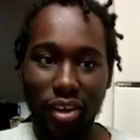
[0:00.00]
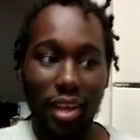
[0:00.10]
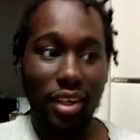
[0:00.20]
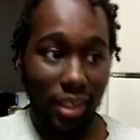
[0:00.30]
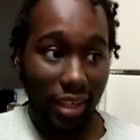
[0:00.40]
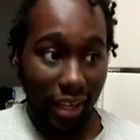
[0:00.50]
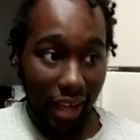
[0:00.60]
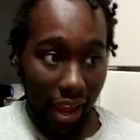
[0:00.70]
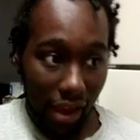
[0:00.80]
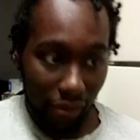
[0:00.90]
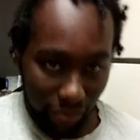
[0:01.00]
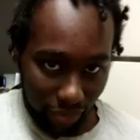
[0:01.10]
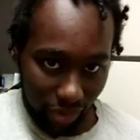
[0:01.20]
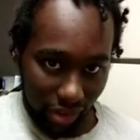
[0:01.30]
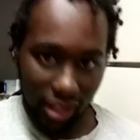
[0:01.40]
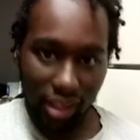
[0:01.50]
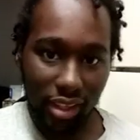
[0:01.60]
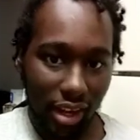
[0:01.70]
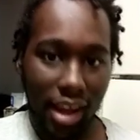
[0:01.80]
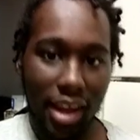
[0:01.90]
And he did everything
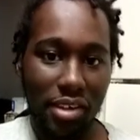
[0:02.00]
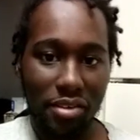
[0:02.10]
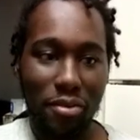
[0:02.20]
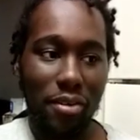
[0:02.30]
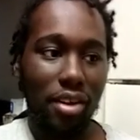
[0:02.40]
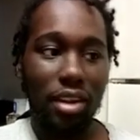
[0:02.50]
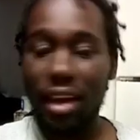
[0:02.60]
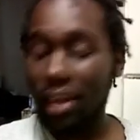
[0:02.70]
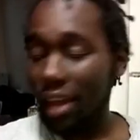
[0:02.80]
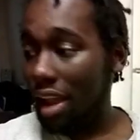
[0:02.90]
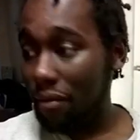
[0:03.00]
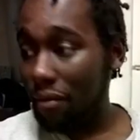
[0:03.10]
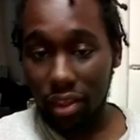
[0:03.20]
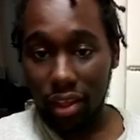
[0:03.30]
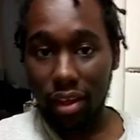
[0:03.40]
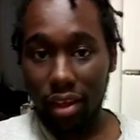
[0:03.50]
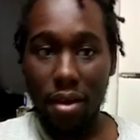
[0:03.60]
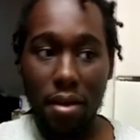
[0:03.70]
that I asked for. Like, everything.